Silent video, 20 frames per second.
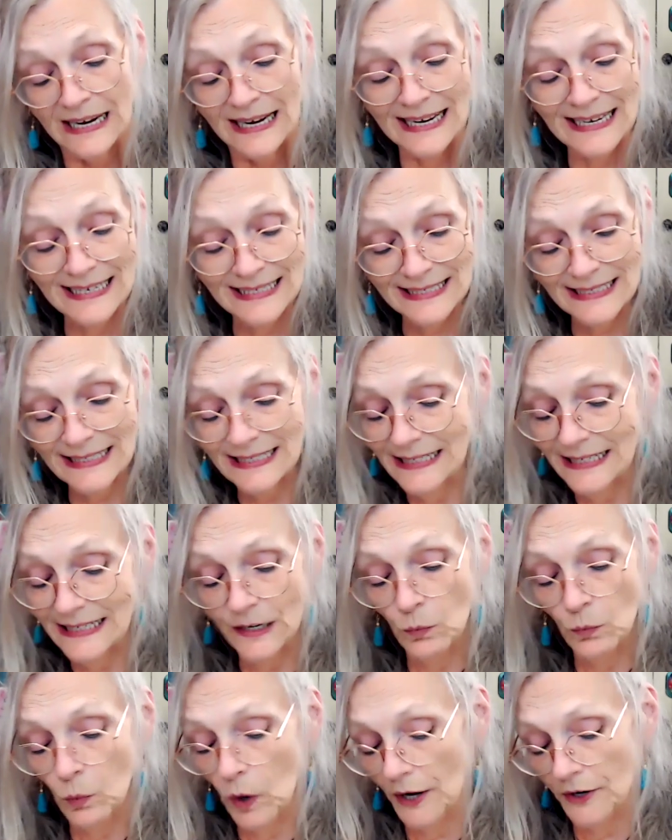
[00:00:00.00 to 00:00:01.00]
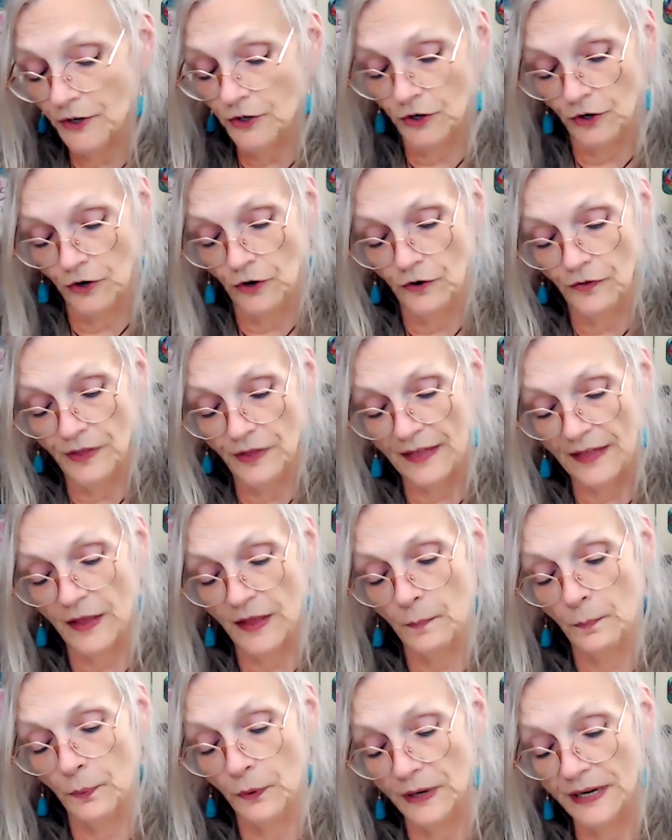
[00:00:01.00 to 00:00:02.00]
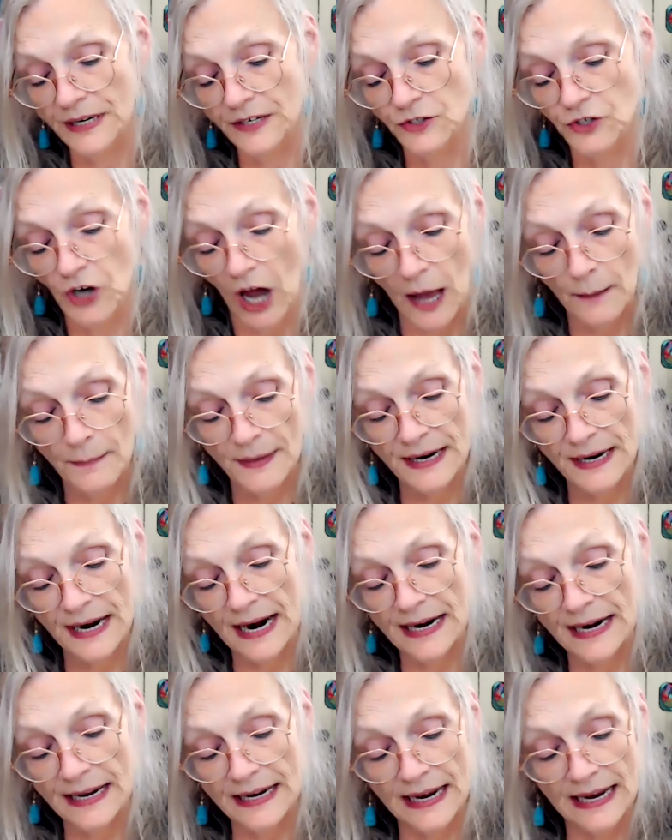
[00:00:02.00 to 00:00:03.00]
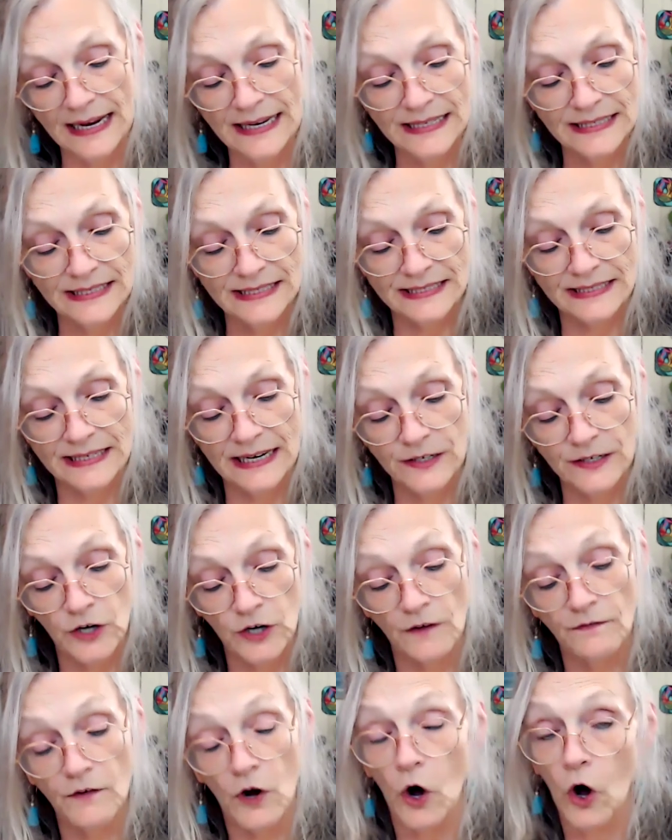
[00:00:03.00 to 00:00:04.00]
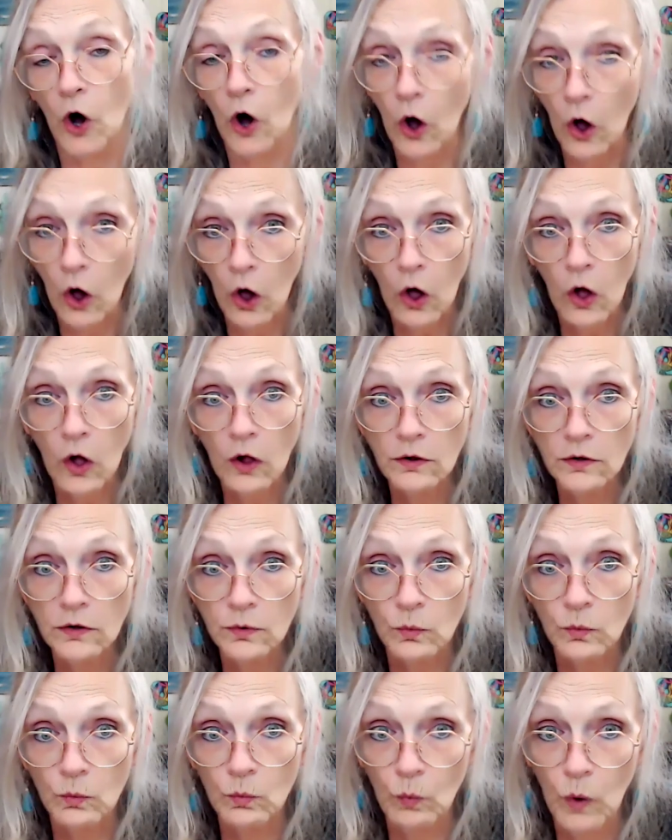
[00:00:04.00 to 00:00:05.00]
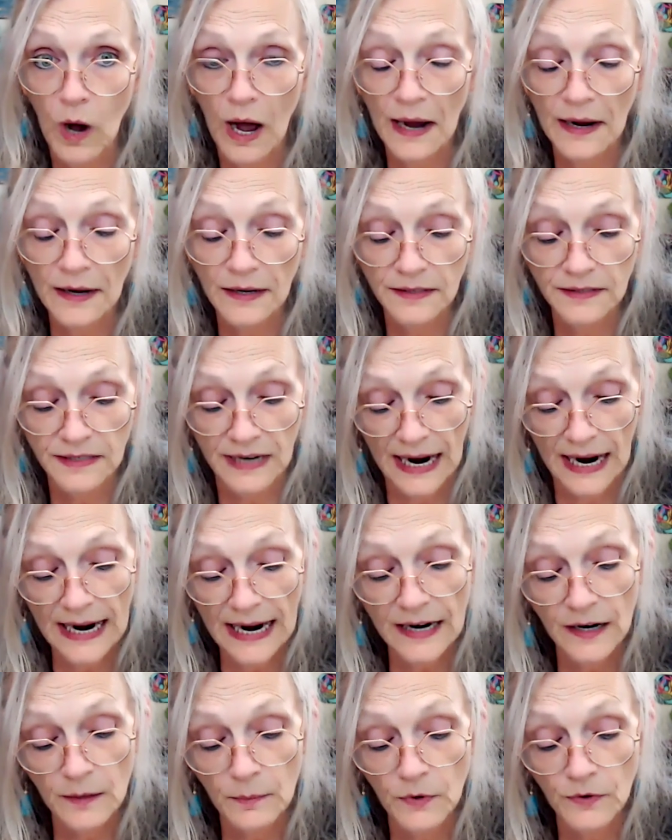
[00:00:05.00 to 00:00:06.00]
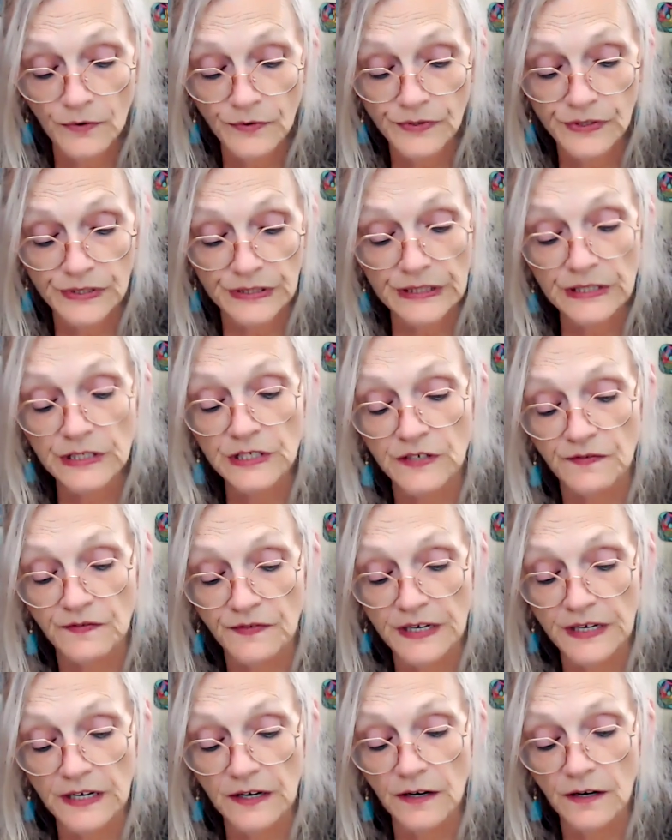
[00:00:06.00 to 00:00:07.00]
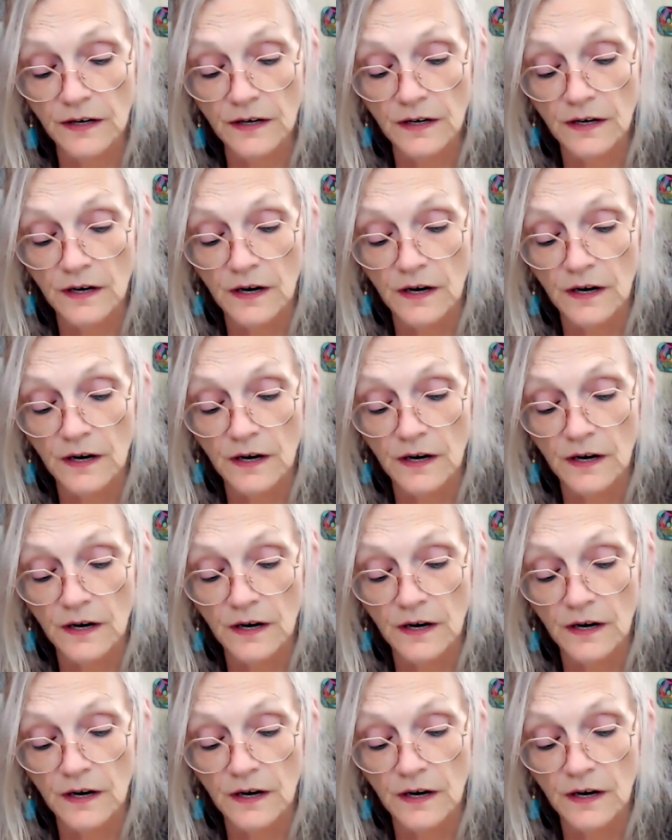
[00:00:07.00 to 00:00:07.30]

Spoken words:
Is it any wonder that the predominating instinct of all wild animals is fear?